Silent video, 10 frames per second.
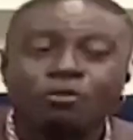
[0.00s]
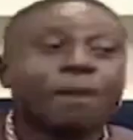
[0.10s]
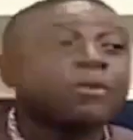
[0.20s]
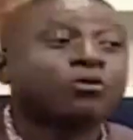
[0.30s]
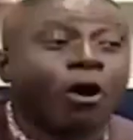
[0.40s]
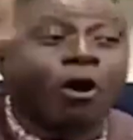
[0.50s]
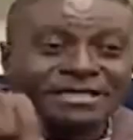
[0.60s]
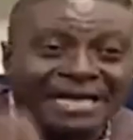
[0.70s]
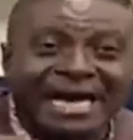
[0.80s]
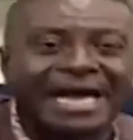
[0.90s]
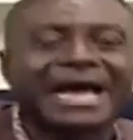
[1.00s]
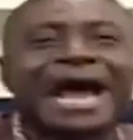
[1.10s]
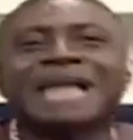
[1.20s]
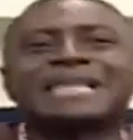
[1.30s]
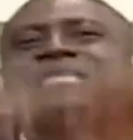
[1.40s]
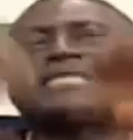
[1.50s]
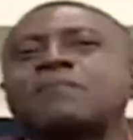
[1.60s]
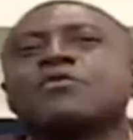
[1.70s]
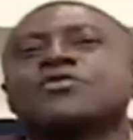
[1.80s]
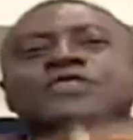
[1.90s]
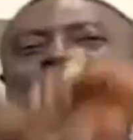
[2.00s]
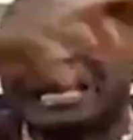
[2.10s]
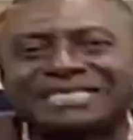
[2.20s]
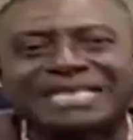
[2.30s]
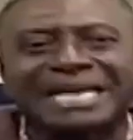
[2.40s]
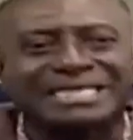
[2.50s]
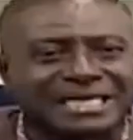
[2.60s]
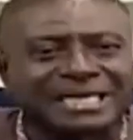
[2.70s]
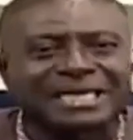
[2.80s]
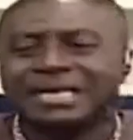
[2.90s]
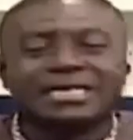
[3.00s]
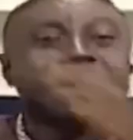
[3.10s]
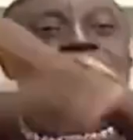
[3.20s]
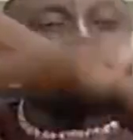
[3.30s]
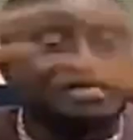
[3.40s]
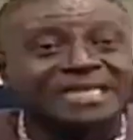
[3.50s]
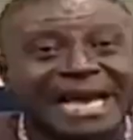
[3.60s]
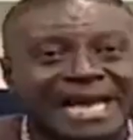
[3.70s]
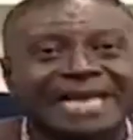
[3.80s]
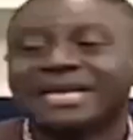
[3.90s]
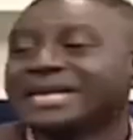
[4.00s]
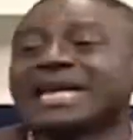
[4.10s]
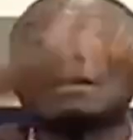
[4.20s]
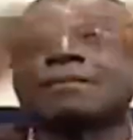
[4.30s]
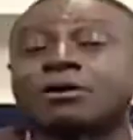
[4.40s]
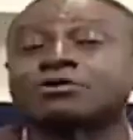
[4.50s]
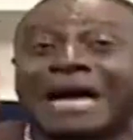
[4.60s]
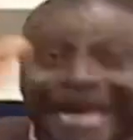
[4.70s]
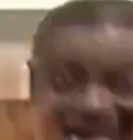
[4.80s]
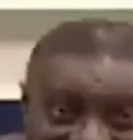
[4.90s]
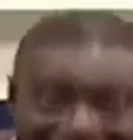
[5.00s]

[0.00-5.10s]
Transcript: more call, sir. I didn't know Muji Asase, young Fudia, near Niamazar,